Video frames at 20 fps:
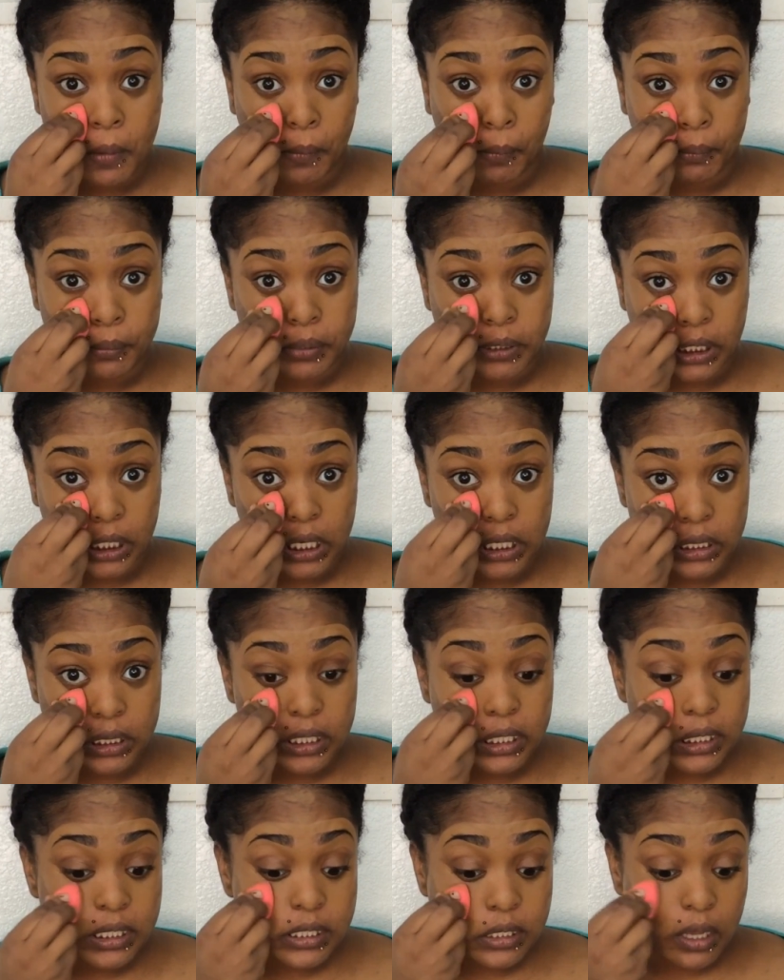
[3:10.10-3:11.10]
blend
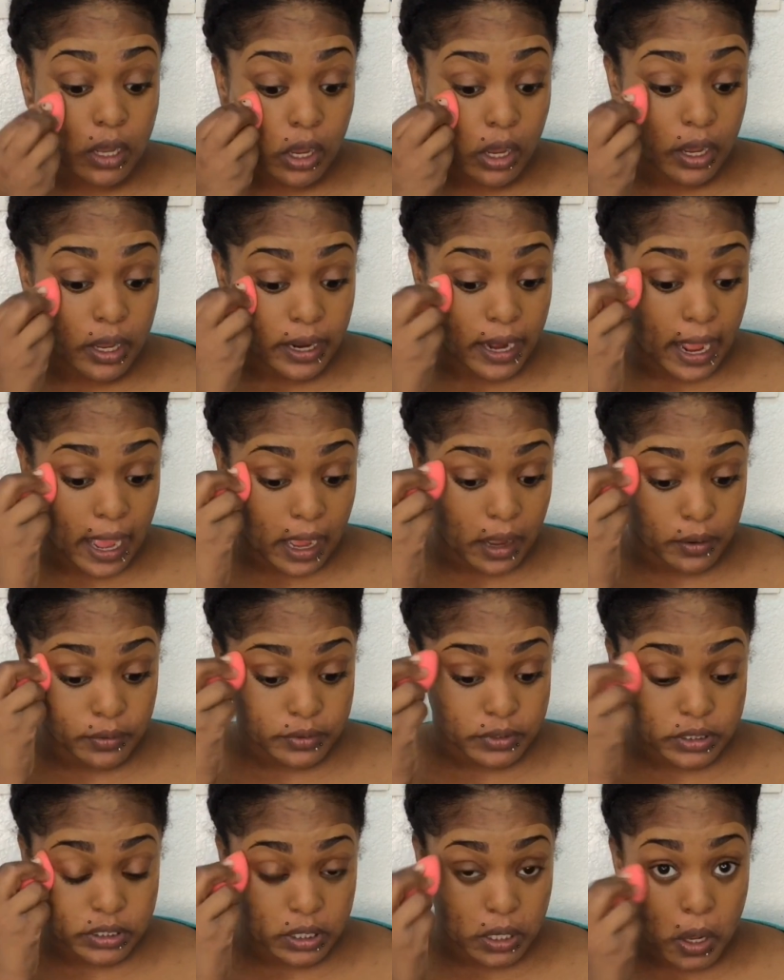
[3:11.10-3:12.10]
this on
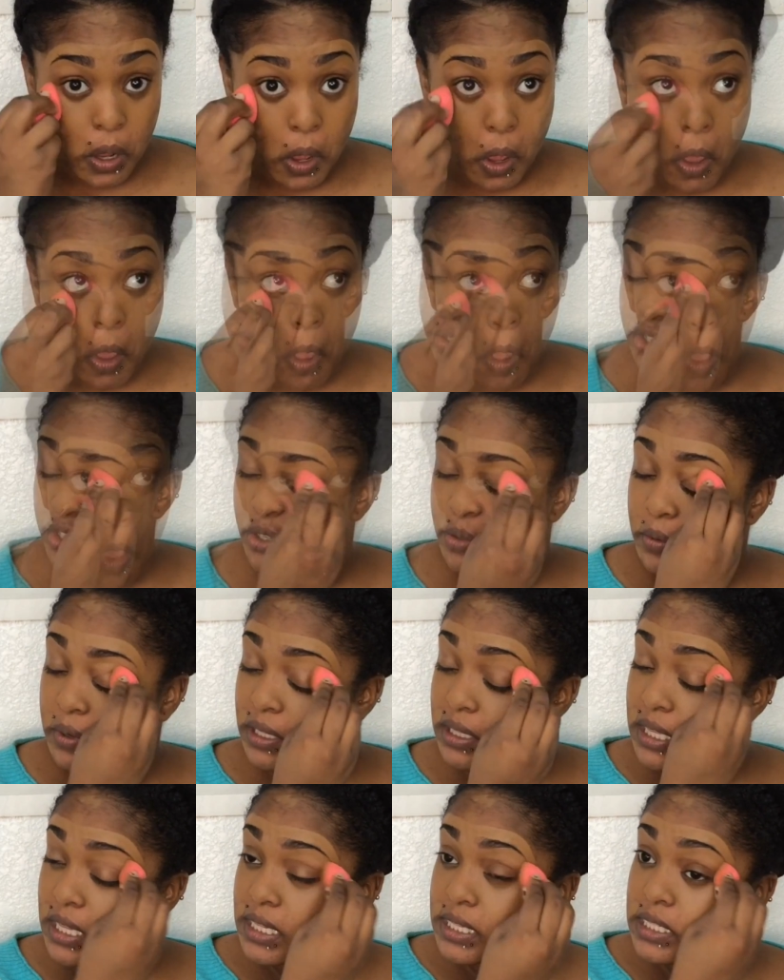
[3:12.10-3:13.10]
out. You do
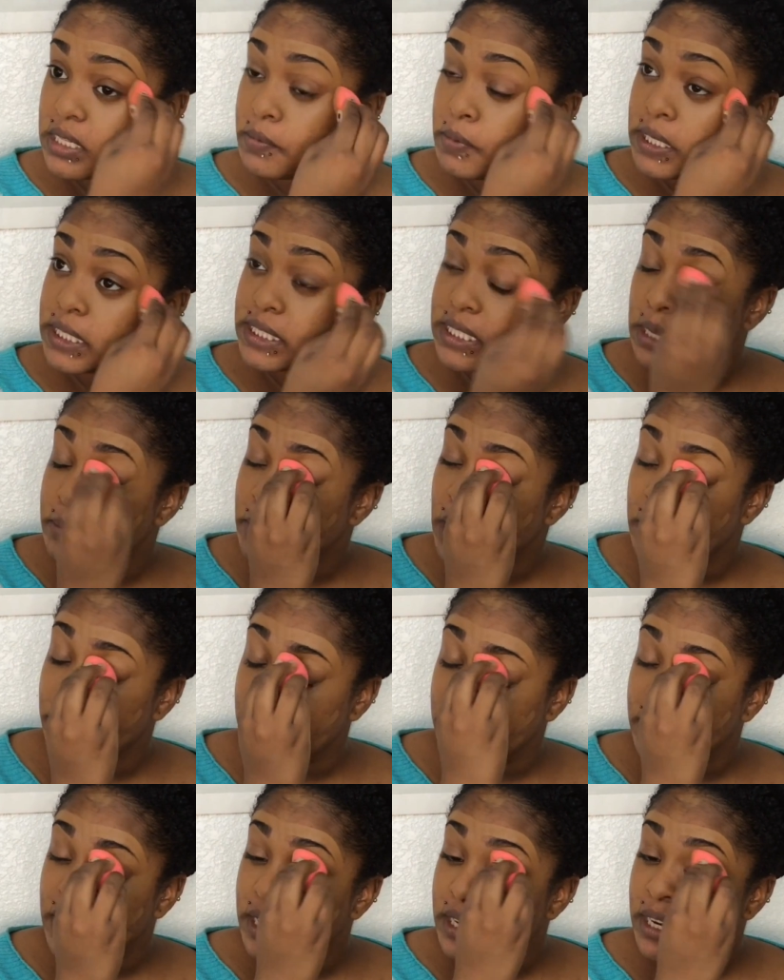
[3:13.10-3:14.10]
want this to be
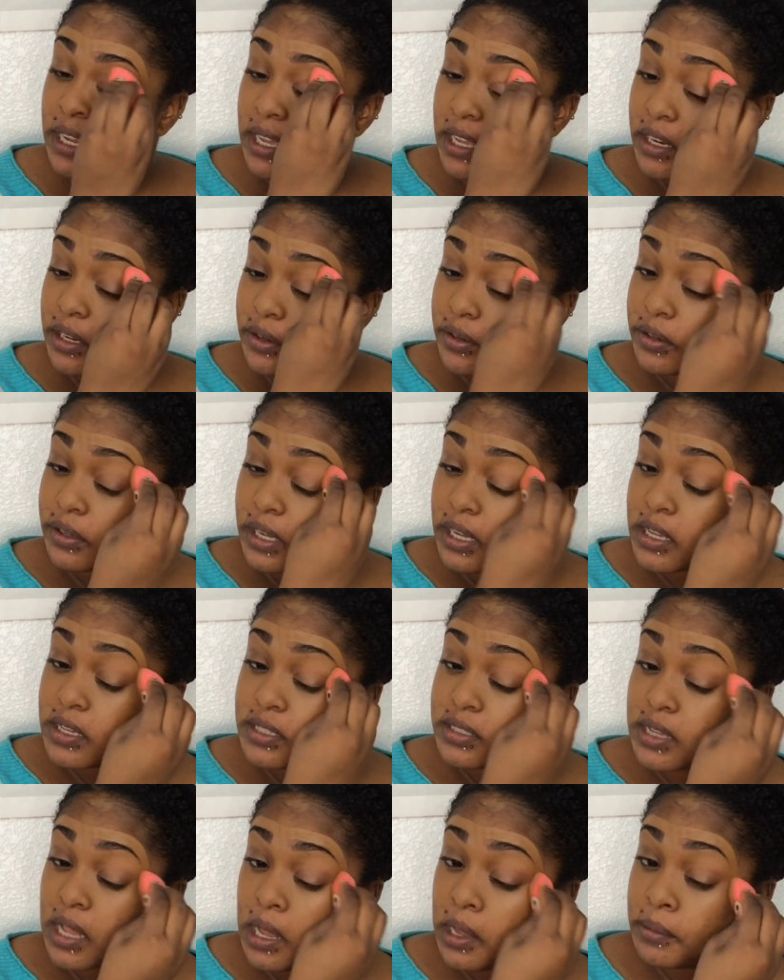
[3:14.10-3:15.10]
semi-blended
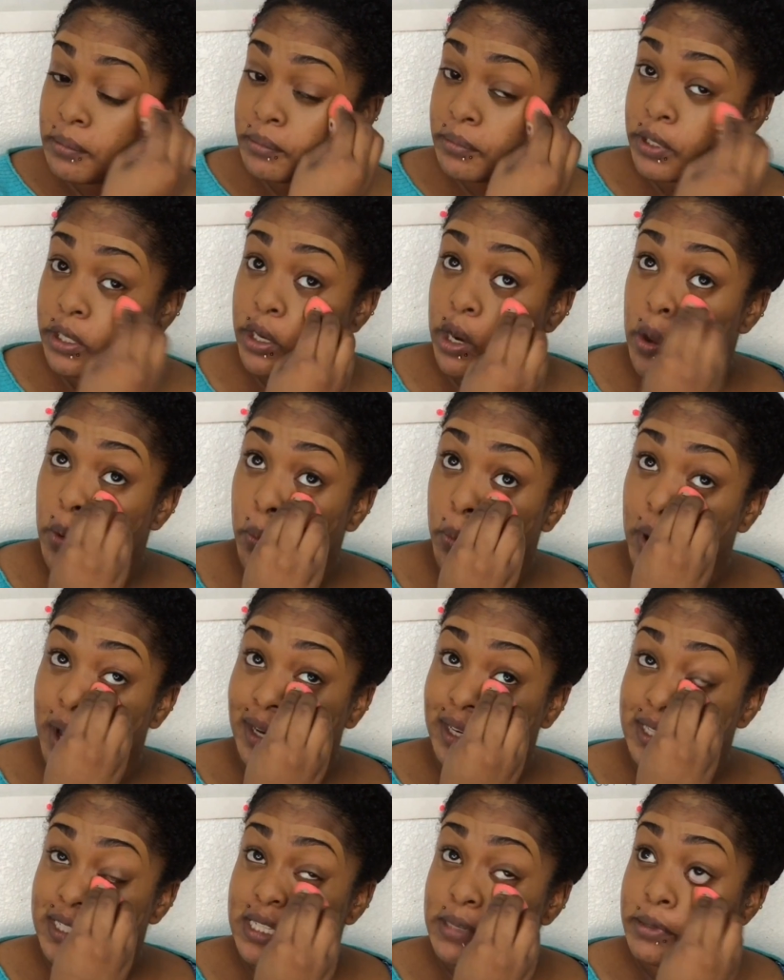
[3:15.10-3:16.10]
because you don't
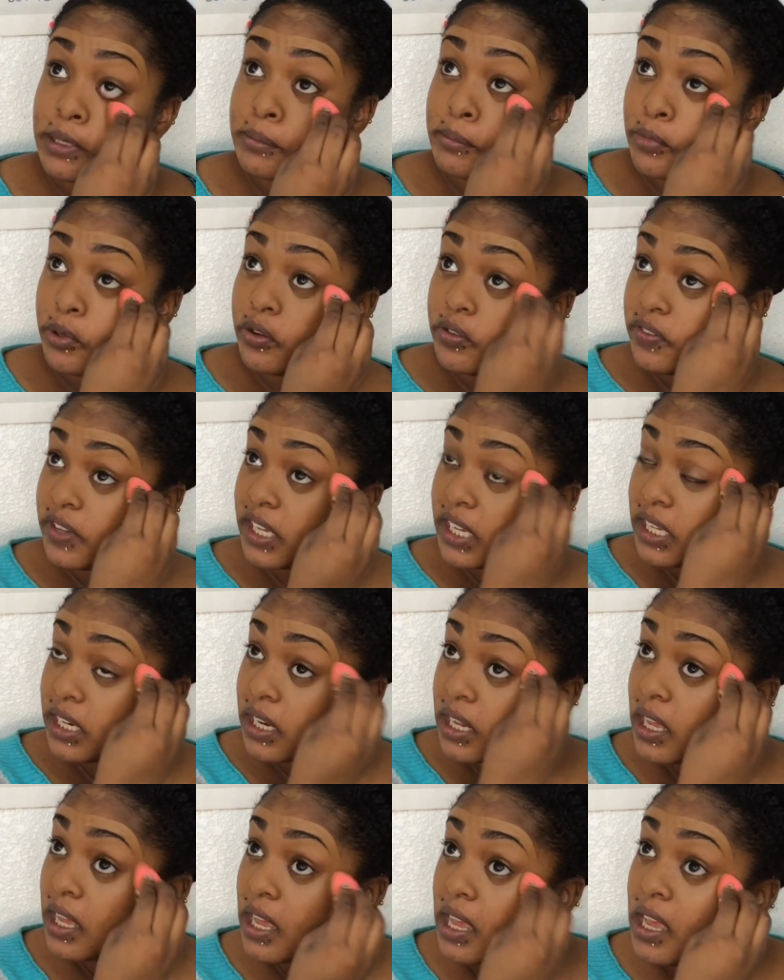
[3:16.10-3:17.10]
want it to be
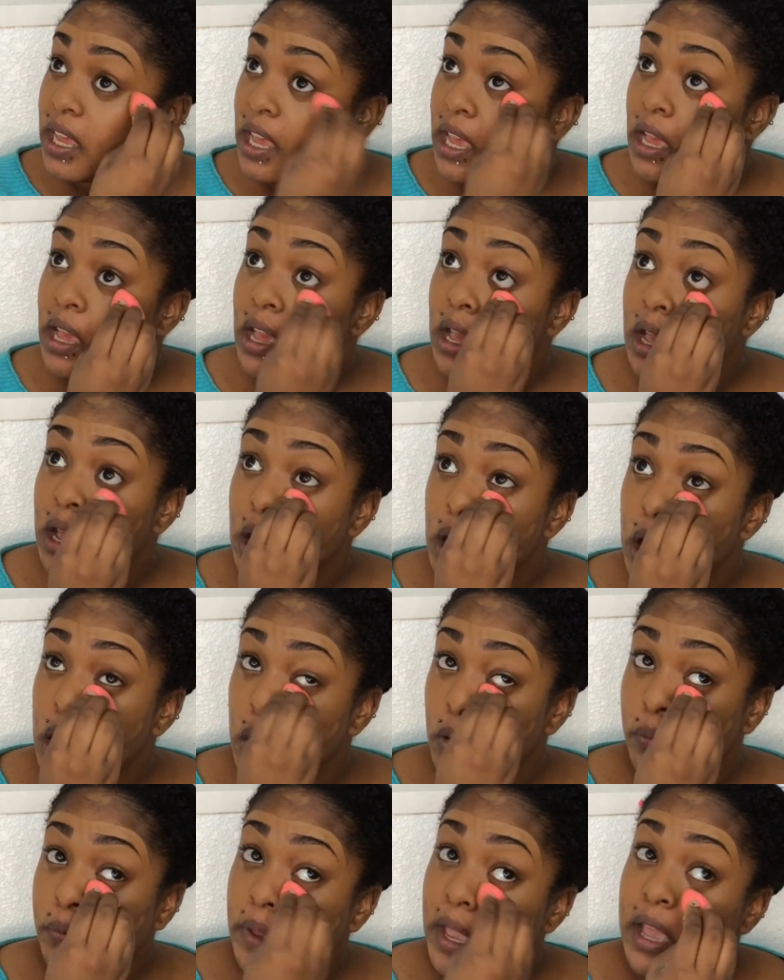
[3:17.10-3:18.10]
moving
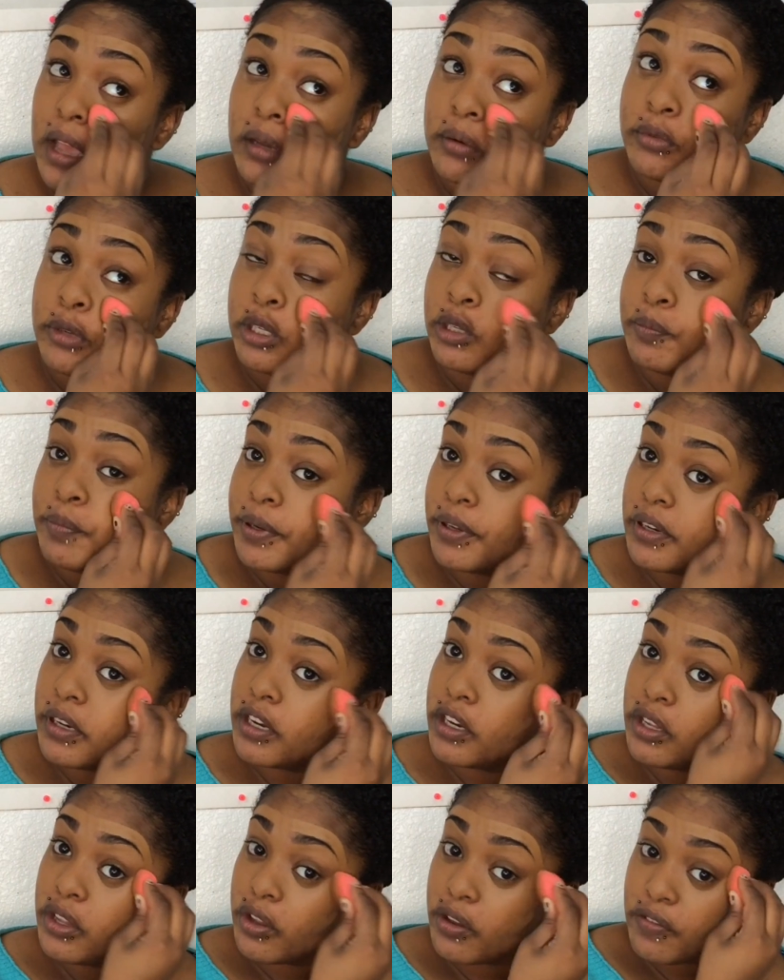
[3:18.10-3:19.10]
around when you put
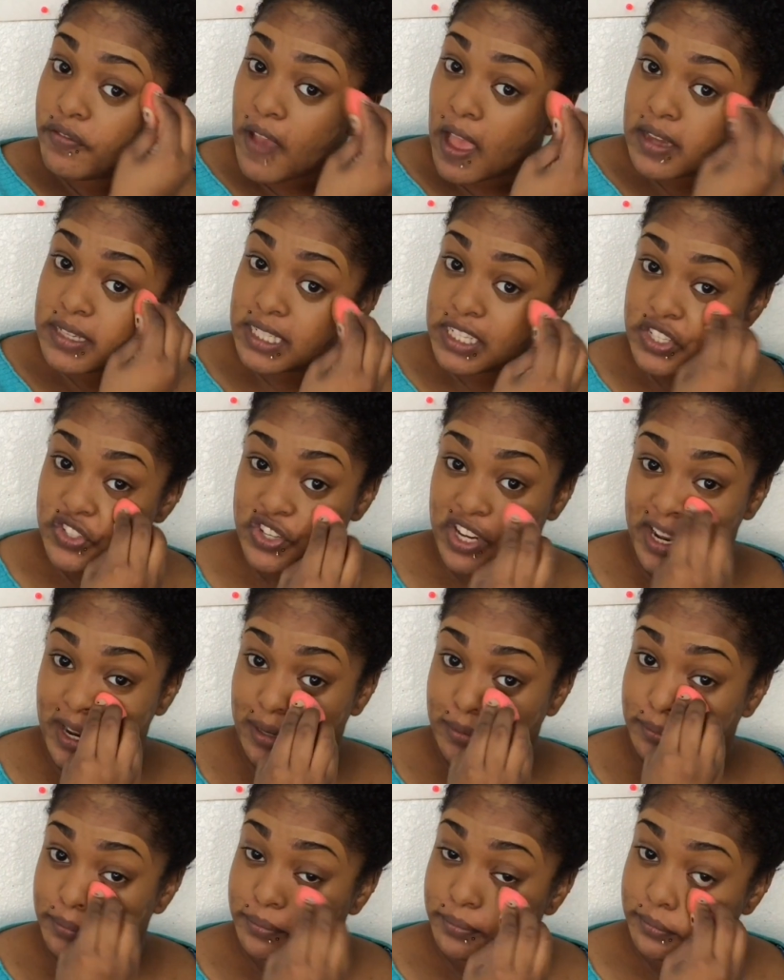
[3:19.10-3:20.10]
on your
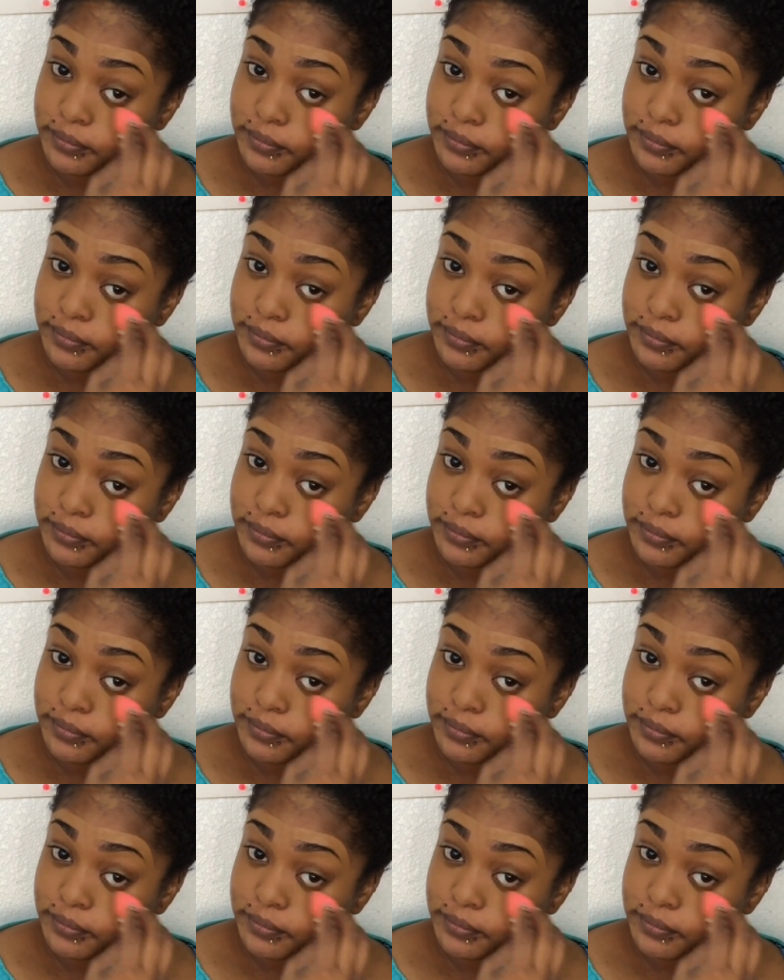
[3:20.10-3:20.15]
foundation.